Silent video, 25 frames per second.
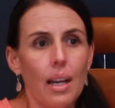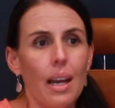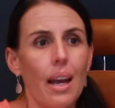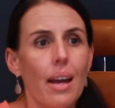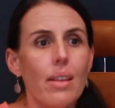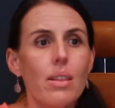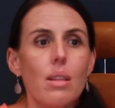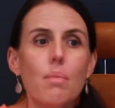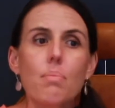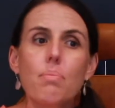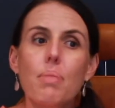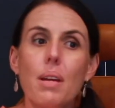
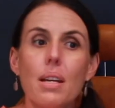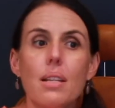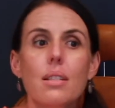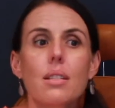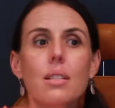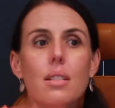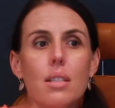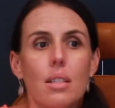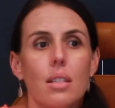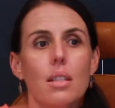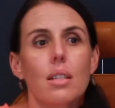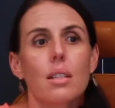and the
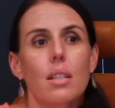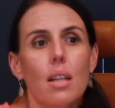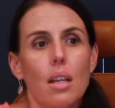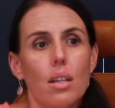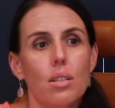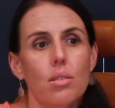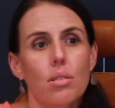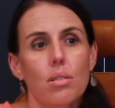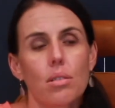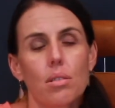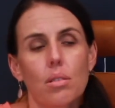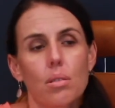best thing then
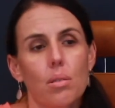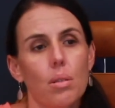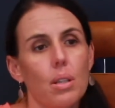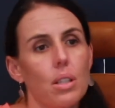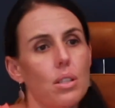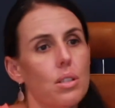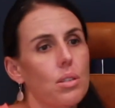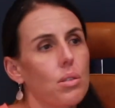to do is